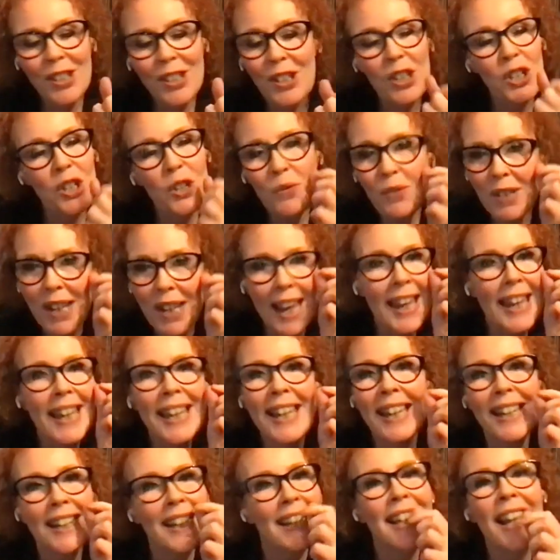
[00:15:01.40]
that you've
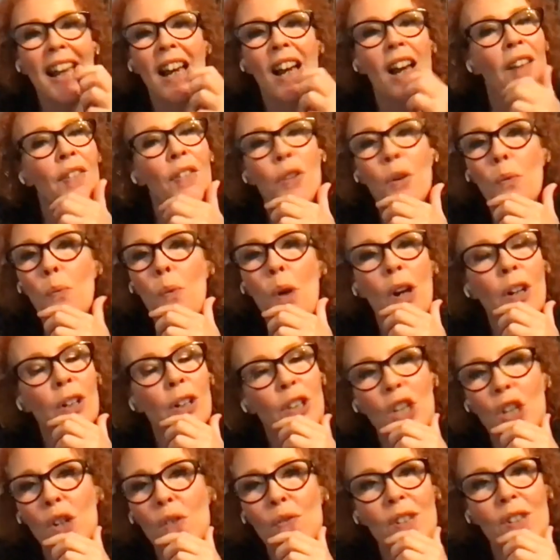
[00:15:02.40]
taken and the work
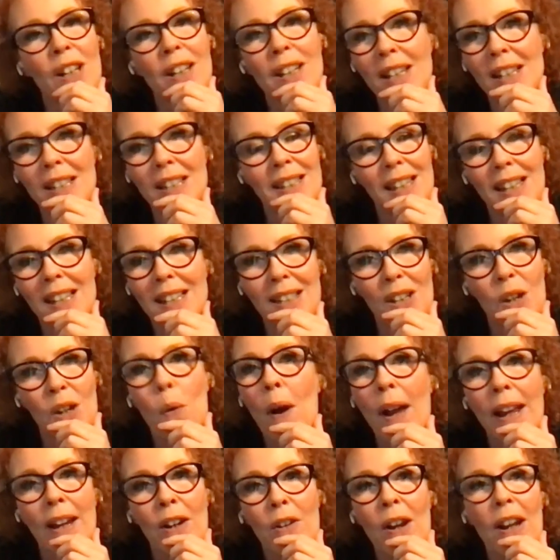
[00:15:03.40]
that you've done is
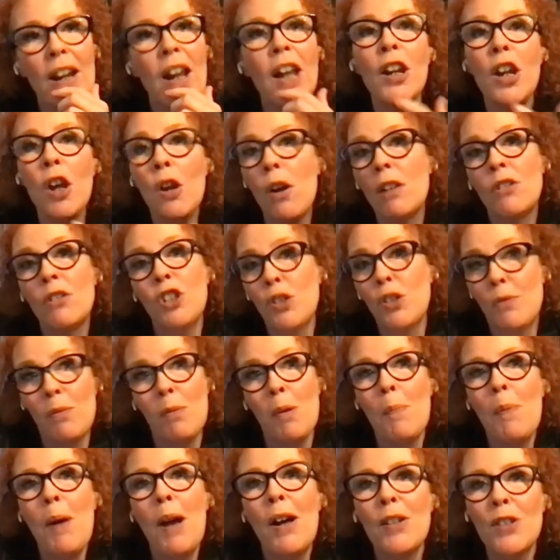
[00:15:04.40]
quite incredible. I know, just from
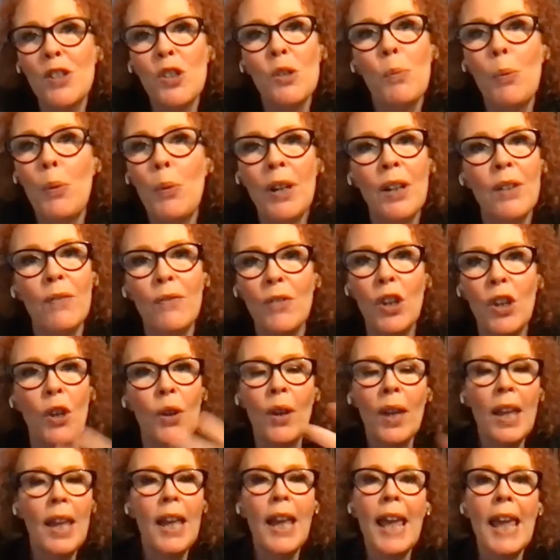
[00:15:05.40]
a personal point of view,
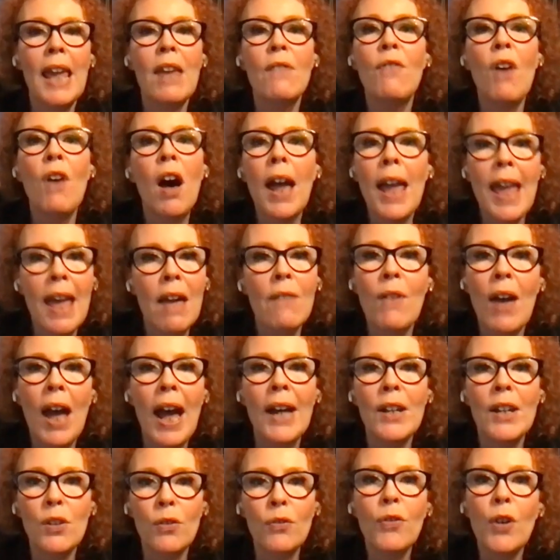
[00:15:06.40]
if I ever
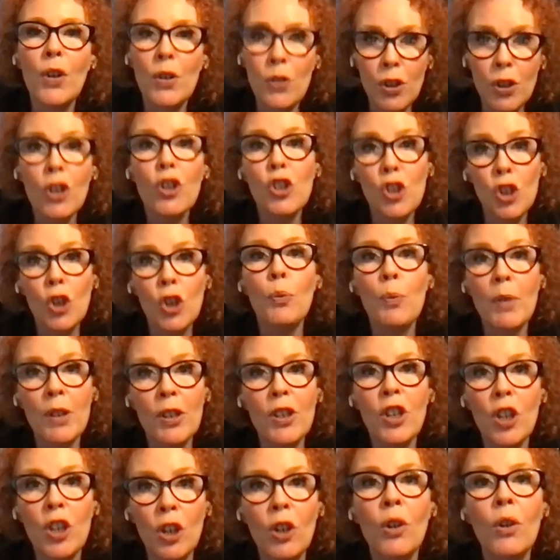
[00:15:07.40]
had a photo shoot
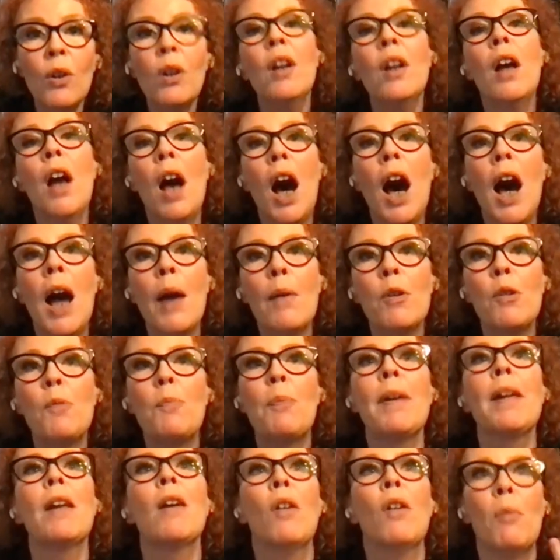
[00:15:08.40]
with you, I would
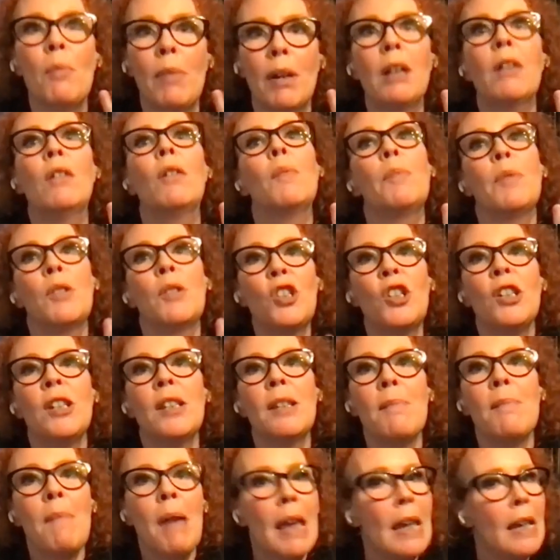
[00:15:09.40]
be, oh my God, but she's
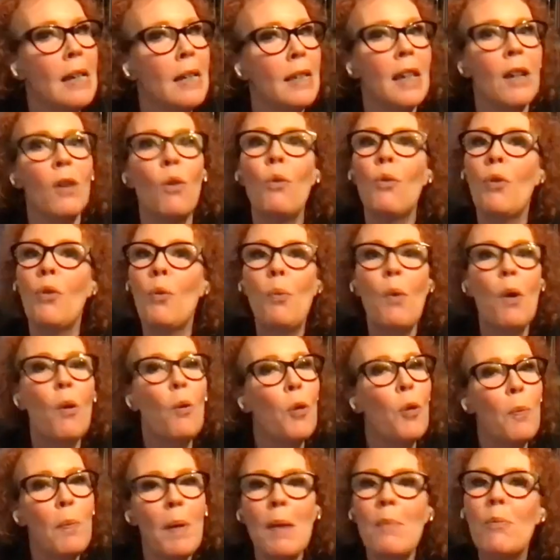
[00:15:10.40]
amazing, all
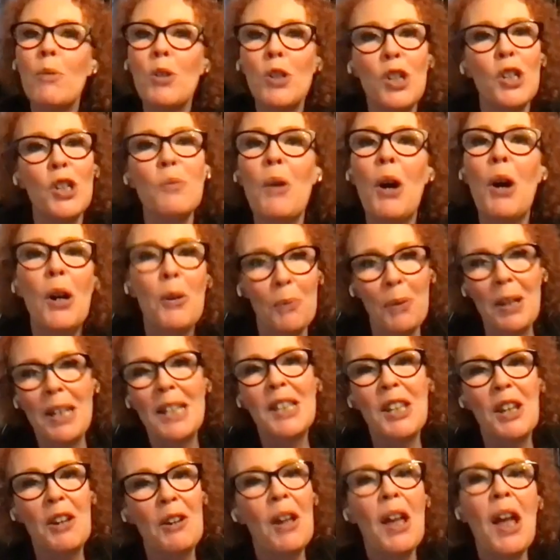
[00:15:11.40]
the people she's worked with.
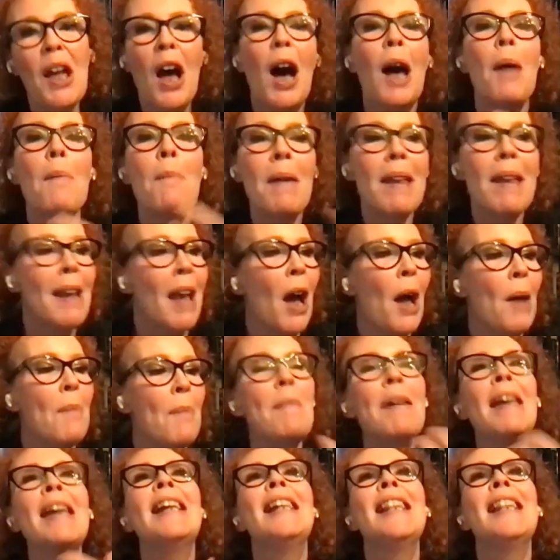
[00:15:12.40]
So I
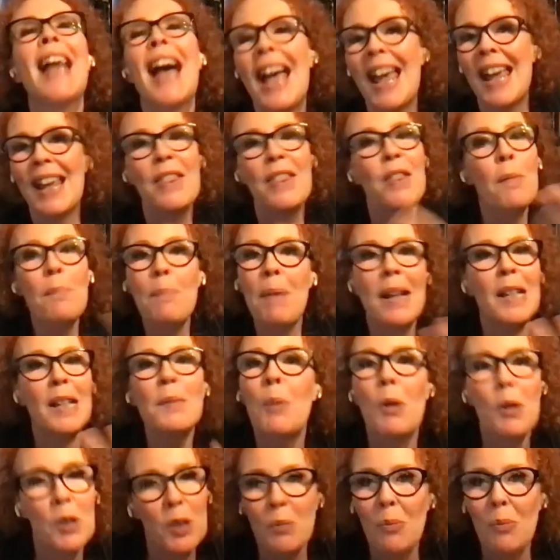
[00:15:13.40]
mean that in the best
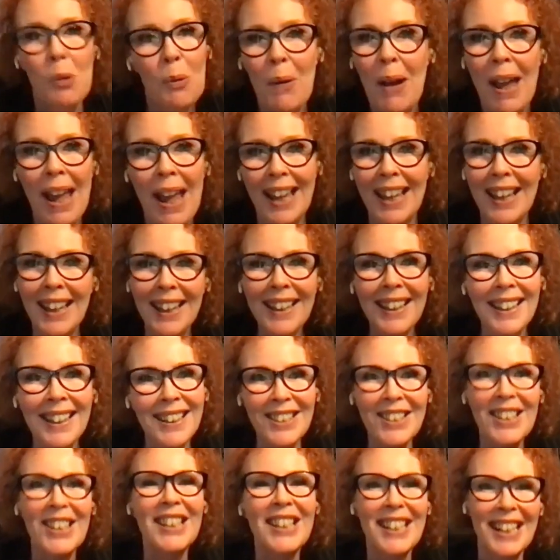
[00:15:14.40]
possible way,
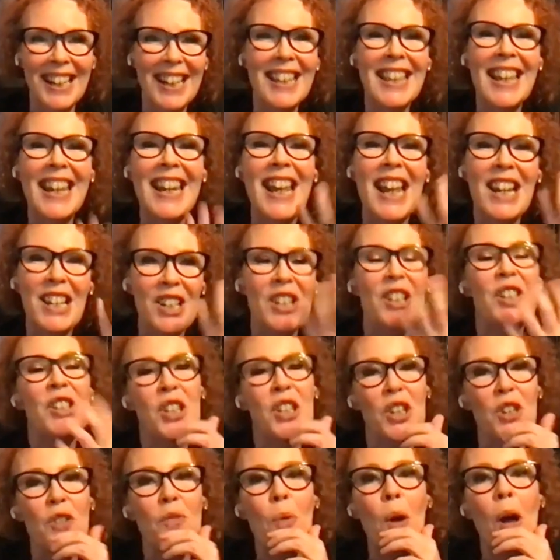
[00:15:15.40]
just going the legends
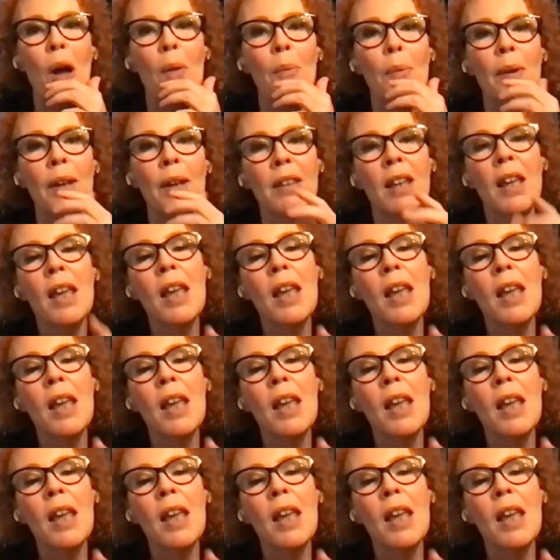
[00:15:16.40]
that you work with.